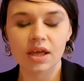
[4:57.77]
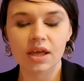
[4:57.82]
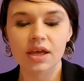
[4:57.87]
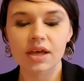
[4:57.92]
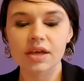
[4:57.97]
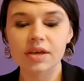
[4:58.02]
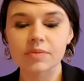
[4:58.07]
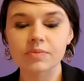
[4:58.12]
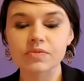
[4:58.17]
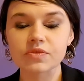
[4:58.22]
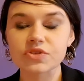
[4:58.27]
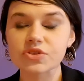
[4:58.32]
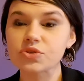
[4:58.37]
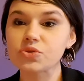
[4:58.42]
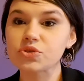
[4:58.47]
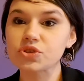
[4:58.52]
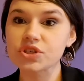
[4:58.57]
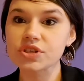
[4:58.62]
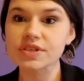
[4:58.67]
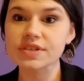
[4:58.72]
Um, so
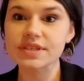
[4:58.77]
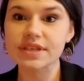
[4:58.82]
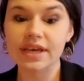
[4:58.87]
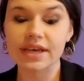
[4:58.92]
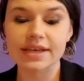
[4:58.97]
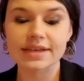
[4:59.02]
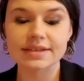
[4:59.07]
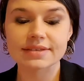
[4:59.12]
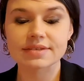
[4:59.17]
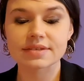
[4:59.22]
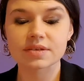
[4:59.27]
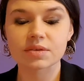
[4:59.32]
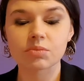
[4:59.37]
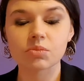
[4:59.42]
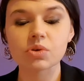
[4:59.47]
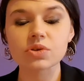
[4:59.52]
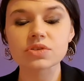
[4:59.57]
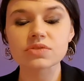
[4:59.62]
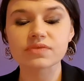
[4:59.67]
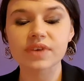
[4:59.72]
she says,
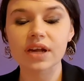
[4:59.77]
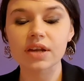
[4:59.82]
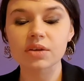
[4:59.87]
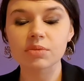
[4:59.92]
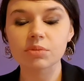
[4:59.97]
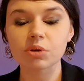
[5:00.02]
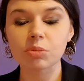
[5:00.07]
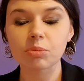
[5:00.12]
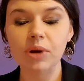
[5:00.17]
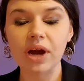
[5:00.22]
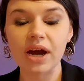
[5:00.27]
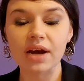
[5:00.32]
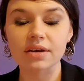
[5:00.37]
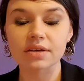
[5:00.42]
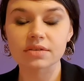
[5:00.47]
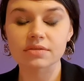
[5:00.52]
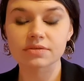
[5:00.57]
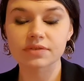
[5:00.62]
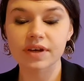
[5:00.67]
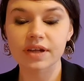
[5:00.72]
most valuable part
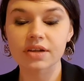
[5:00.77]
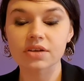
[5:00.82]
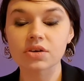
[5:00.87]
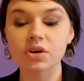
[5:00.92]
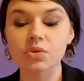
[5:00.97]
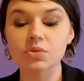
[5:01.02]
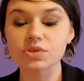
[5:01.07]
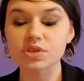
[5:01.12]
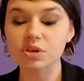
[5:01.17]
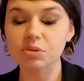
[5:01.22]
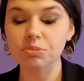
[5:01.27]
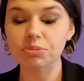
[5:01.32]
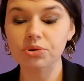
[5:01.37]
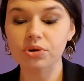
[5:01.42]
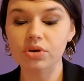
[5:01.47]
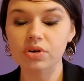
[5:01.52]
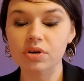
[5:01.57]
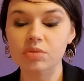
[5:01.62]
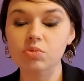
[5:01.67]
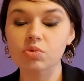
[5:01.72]
of health coaching
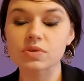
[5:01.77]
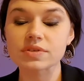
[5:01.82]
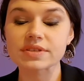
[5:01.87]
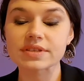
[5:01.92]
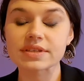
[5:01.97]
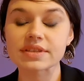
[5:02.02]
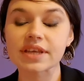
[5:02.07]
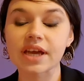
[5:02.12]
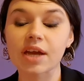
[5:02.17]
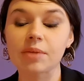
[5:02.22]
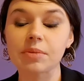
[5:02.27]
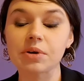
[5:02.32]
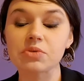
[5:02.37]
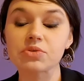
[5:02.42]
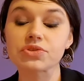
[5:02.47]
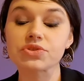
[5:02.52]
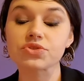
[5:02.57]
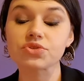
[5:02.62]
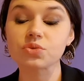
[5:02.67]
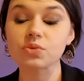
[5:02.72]
program was the time I
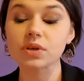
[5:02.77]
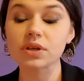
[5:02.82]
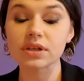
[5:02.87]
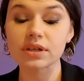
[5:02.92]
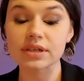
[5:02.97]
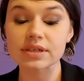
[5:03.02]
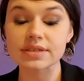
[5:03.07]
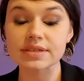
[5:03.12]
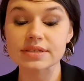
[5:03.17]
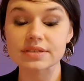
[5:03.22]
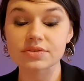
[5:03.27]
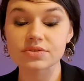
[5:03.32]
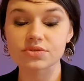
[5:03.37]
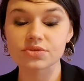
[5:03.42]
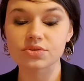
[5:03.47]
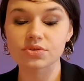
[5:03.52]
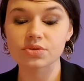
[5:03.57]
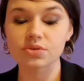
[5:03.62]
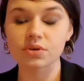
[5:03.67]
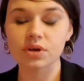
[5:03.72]
was truly listened
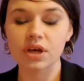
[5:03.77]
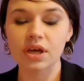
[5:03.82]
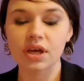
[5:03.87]
to